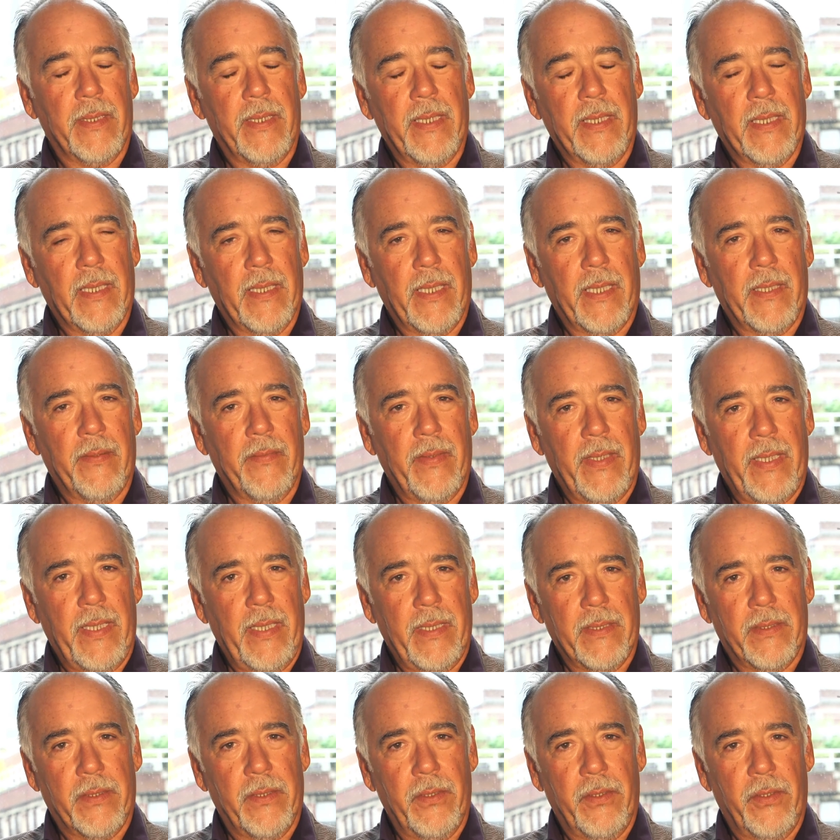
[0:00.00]
I think a lot of that
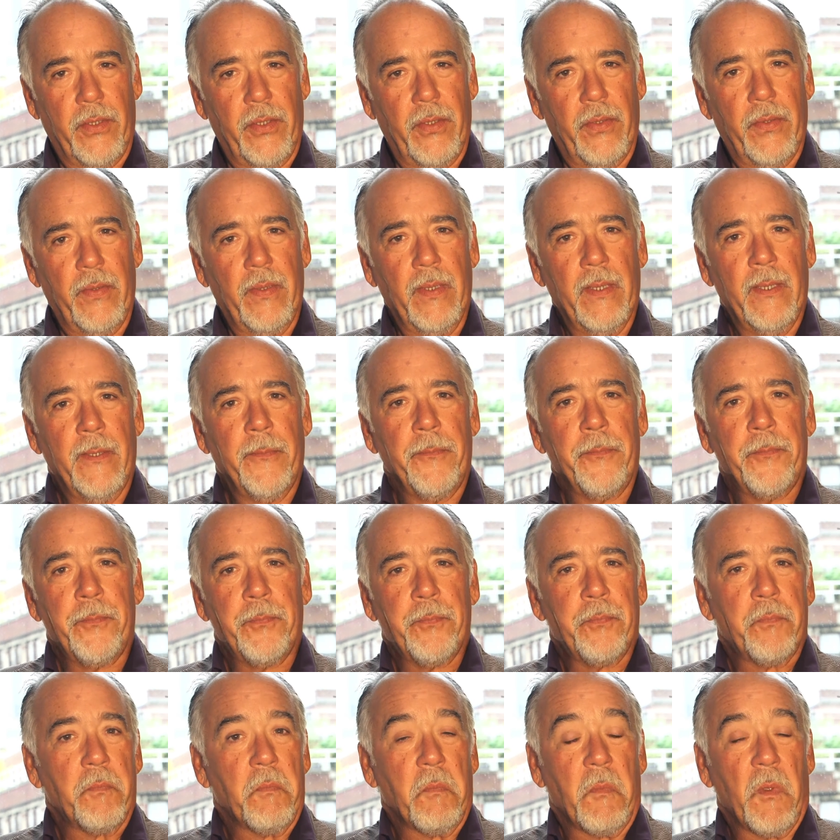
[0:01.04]
has to do
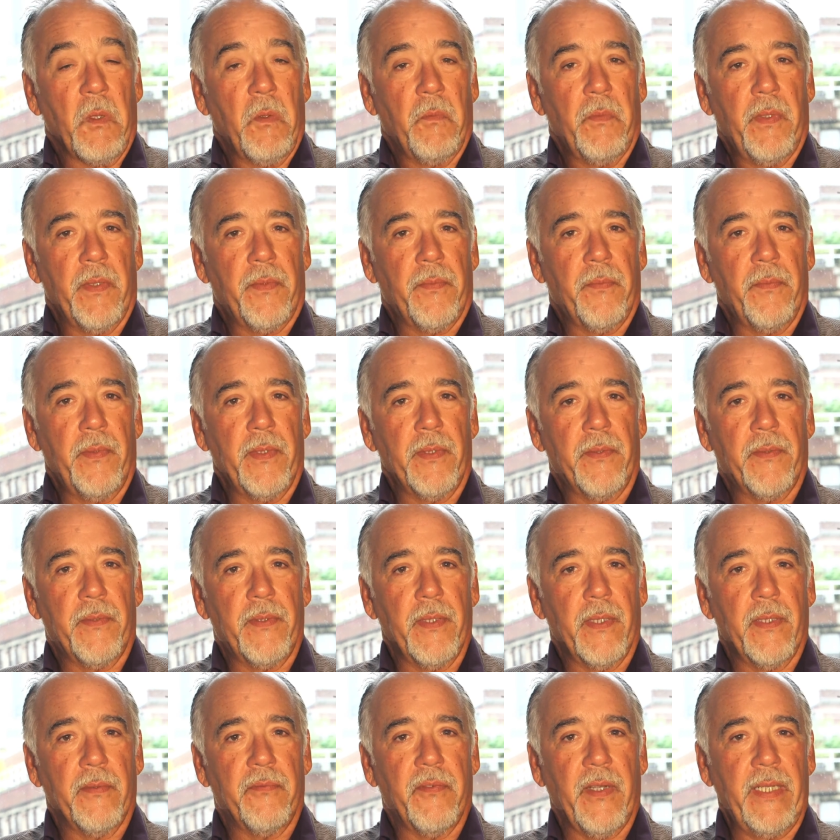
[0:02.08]

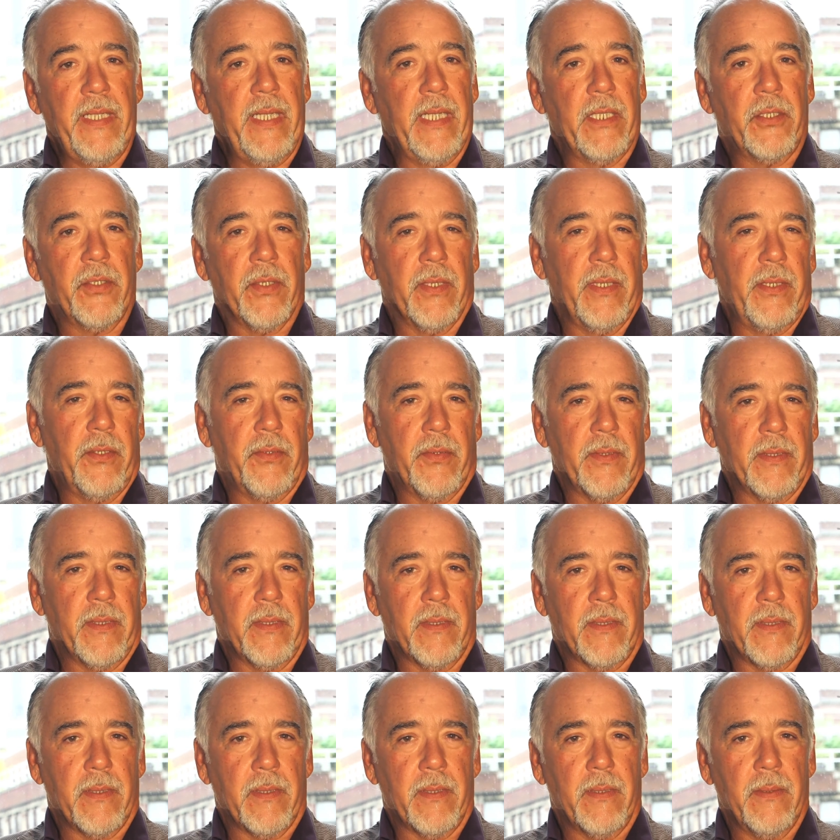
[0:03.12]
with financial
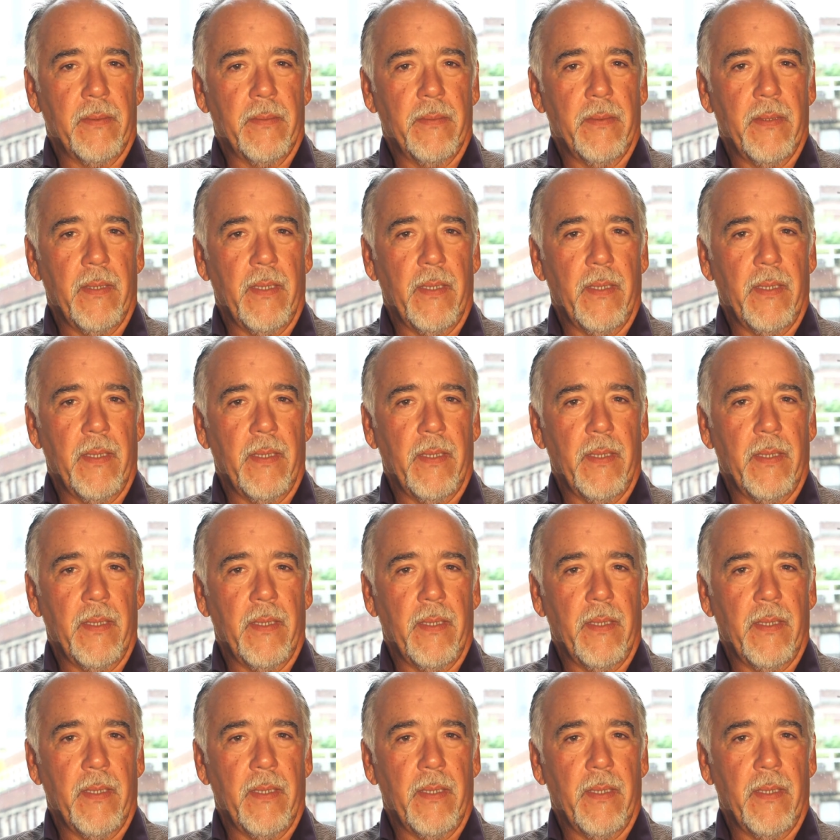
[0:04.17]
interests,